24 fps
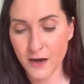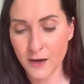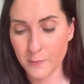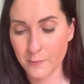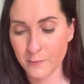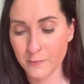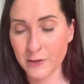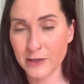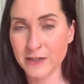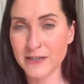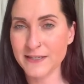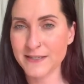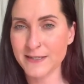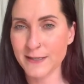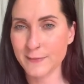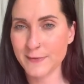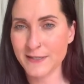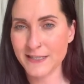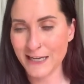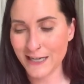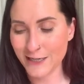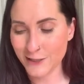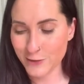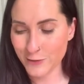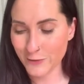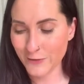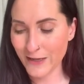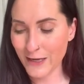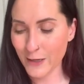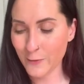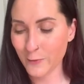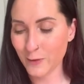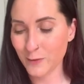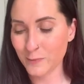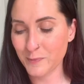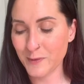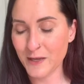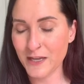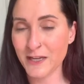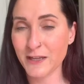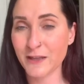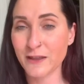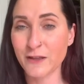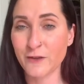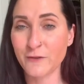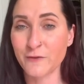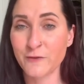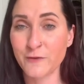pretty substantially would be
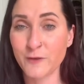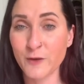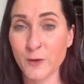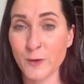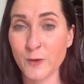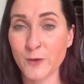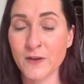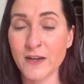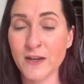the food.